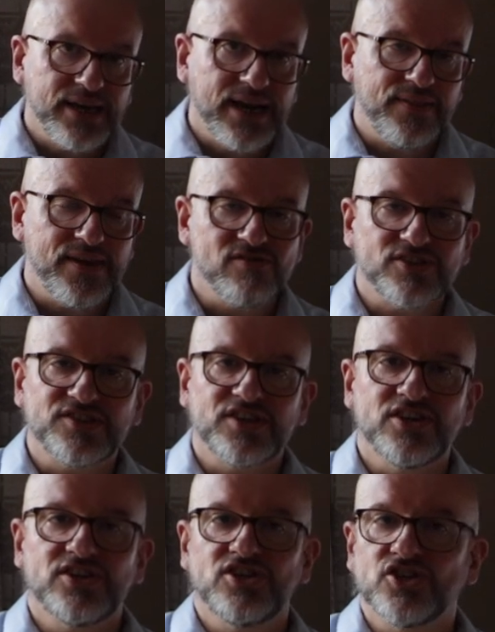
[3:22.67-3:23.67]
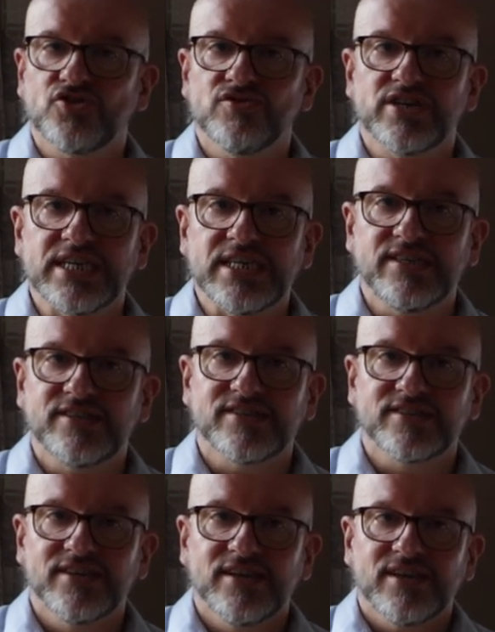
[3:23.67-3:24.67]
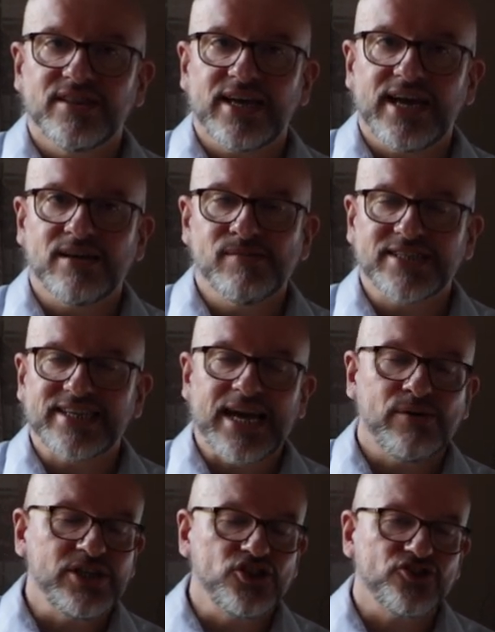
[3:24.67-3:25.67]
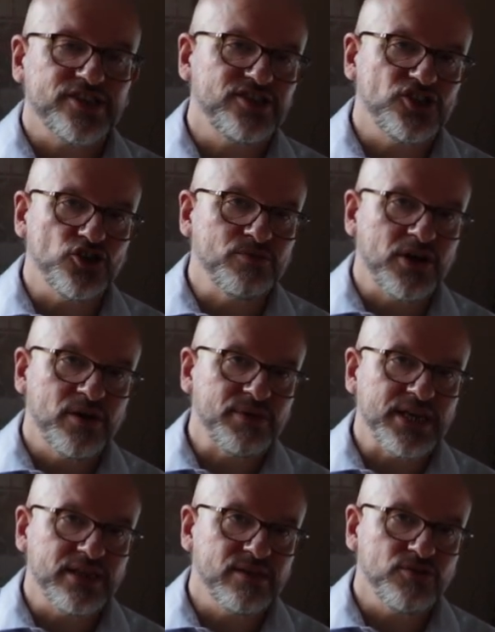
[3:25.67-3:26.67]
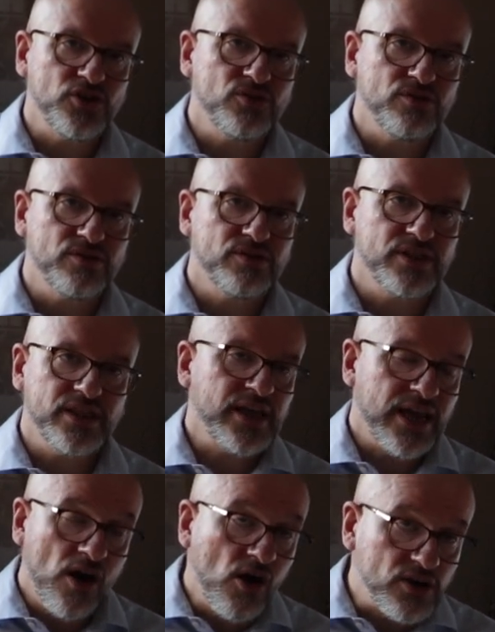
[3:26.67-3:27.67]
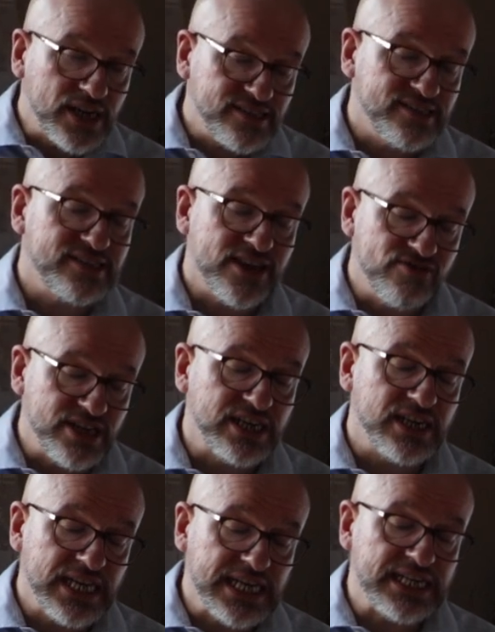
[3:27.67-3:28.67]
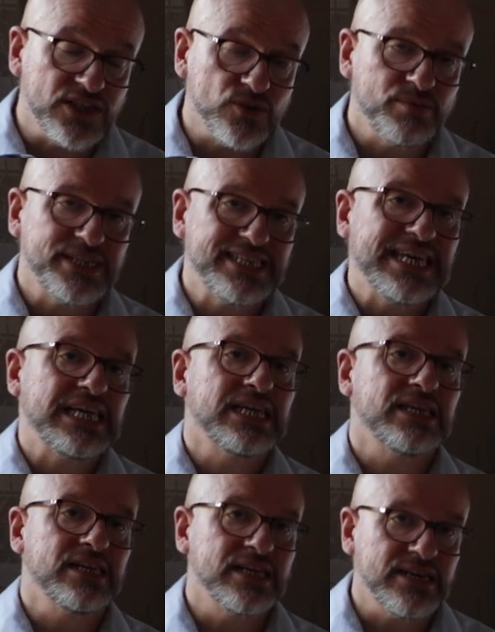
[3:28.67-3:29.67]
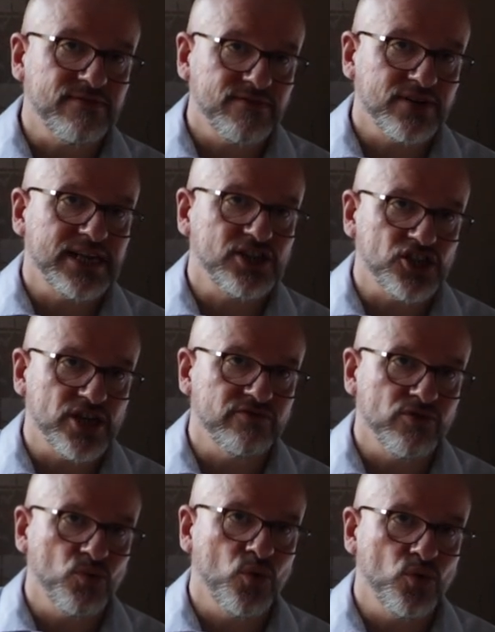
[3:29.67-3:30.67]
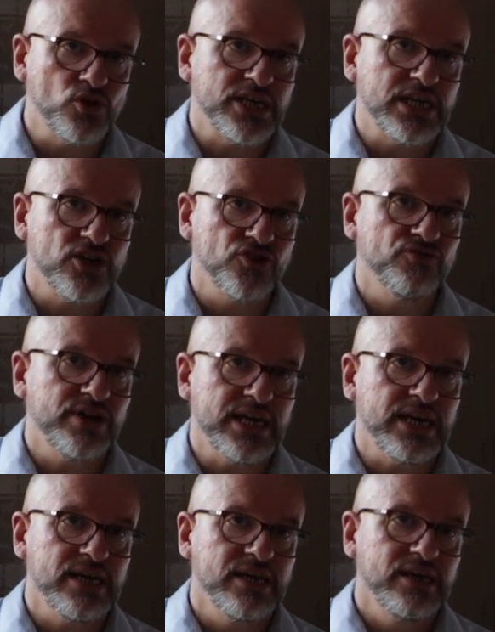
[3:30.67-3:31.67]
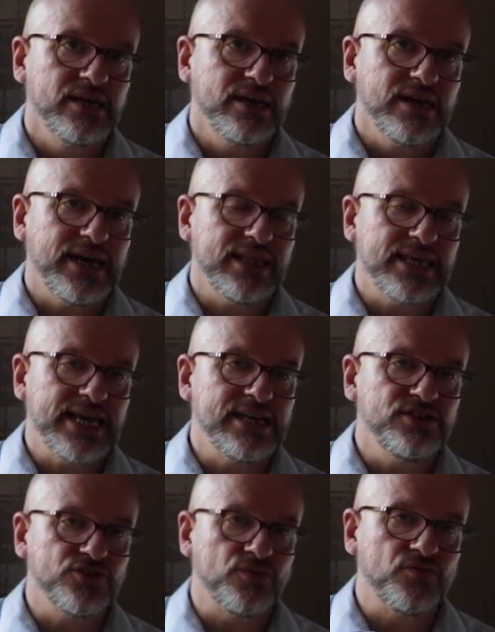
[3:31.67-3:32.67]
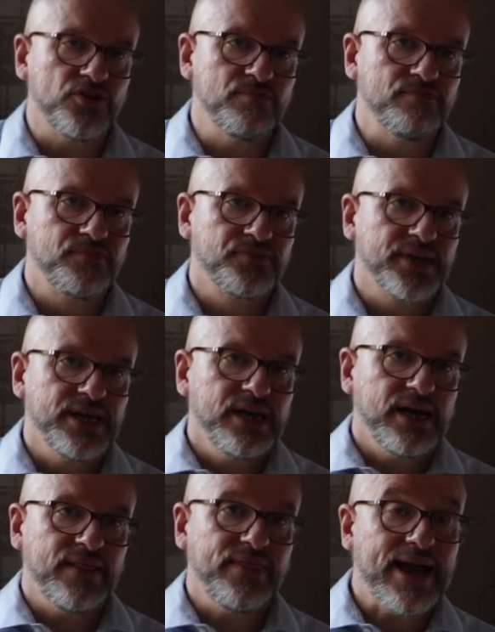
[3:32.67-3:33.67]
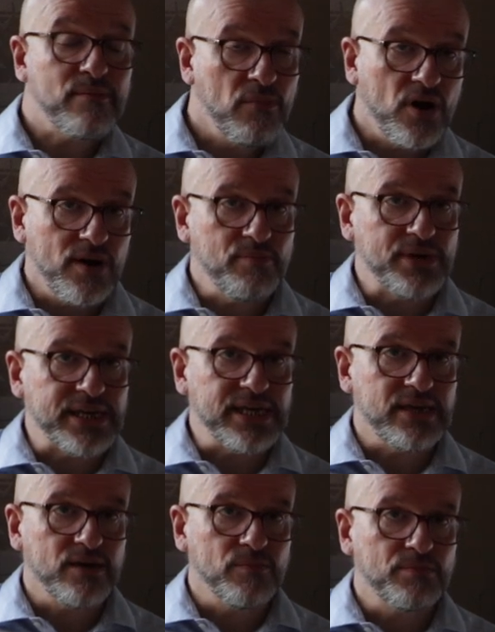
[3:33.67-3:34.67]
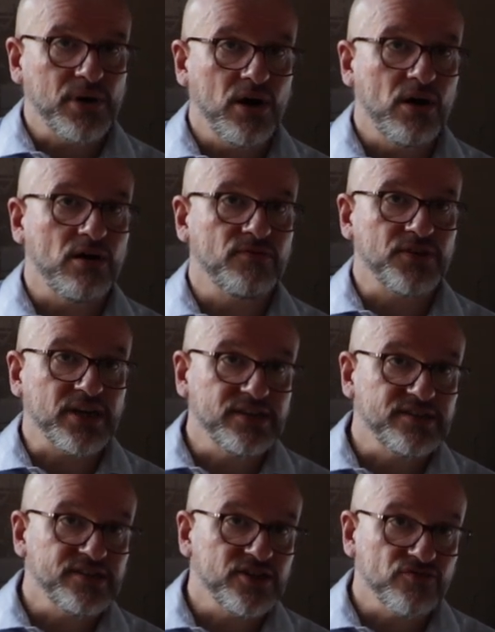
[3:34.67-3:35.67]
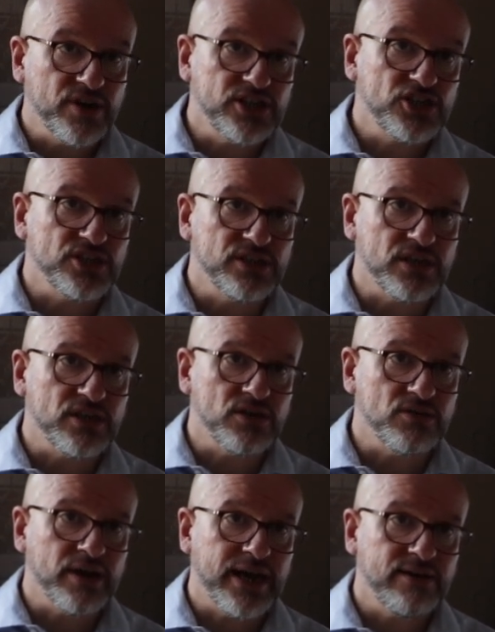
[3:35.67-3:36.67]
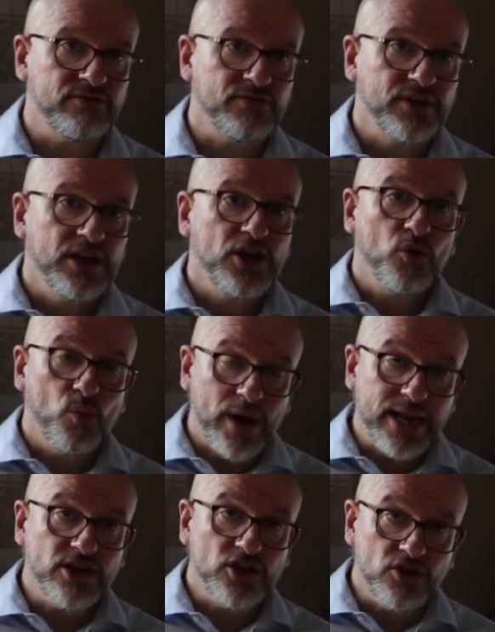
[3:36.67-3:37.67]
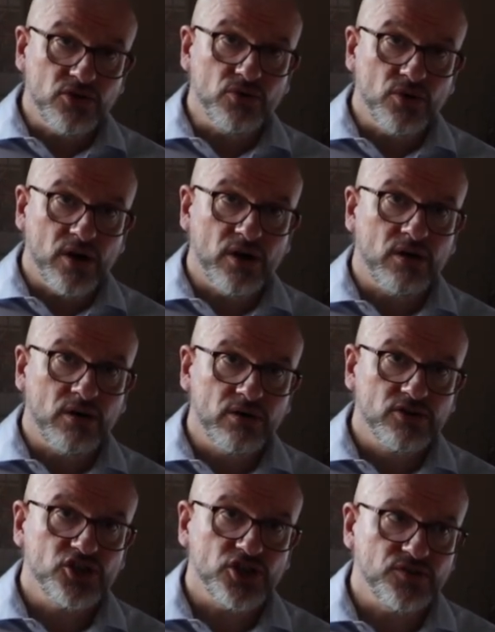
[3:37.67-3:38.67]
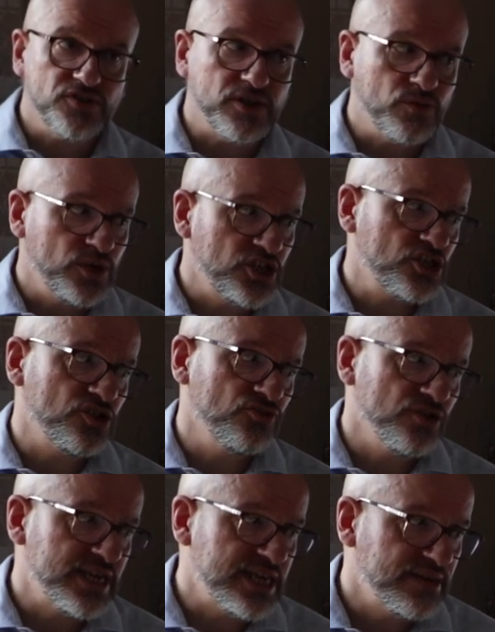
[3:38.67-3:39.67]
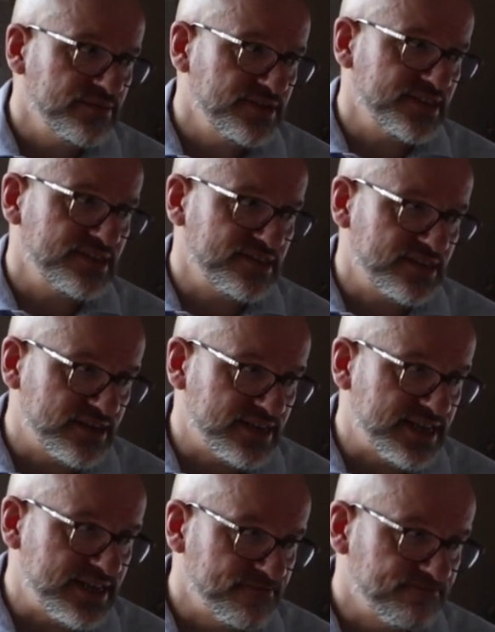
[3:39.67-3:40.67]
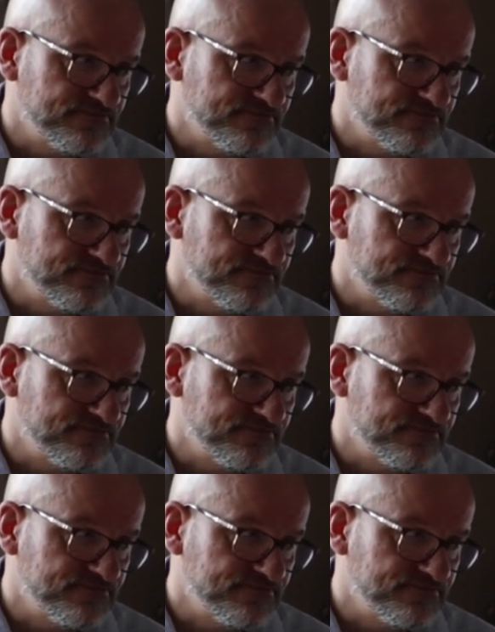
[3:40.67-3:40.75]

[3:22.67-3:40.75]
And there are certain degrees that no matter how interested you might be in them, you, they aren't necessarily going to lead to a particularly financially rewarding career at the end of them. And that might be part of the consideration that you have when you are choosing which degree to study